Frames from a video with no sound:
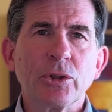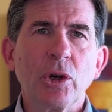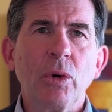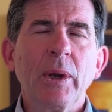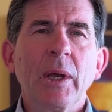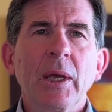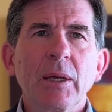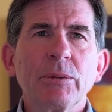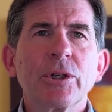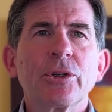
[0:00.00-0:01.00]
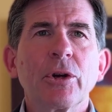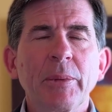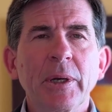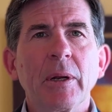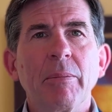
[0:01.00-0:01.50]
So it was
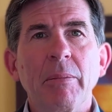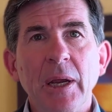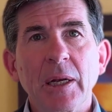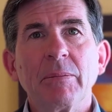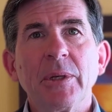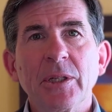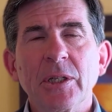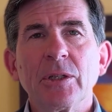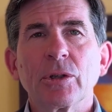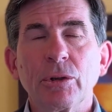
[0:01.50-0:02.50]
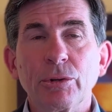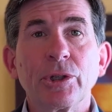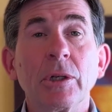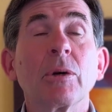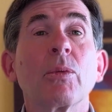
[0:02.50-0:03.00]
determined that a made in BC
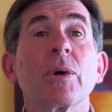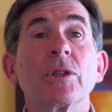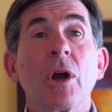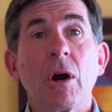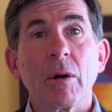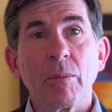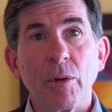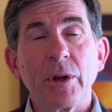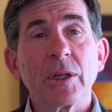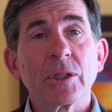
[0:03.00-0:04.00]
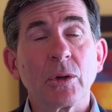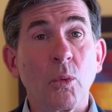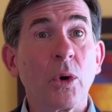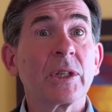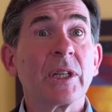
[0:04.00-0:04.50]
solution that was harmonious and
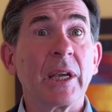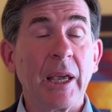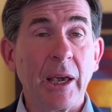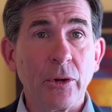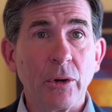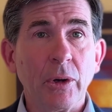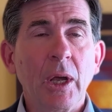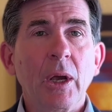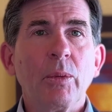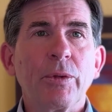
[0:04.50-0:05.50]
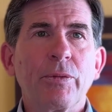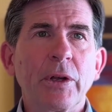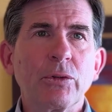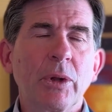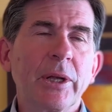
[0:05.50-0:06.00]
worked together with
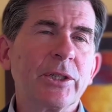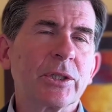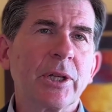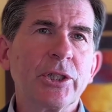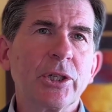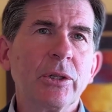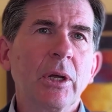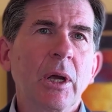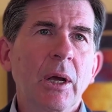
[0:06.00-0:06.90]
federal legislation